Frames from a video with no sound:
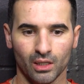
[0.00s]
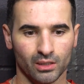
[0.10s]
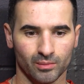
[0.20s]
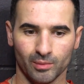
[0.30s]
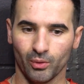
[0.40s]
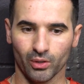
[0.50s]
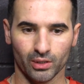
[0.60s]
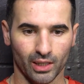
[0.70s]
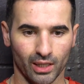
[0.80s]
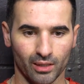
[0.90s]
some
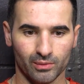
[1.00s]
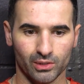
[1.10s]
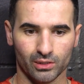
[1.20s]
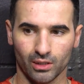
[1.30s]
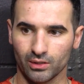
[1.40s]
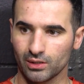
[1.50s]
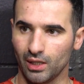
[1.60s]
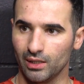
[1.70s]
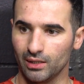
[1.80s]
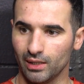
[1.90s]
important games, just
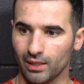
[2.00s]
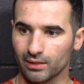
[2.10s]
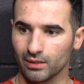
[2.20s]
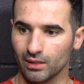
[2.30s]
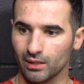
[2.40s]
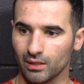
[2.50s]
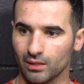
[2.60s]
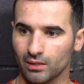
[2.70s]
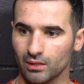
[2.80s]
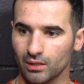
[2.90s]
understanding that,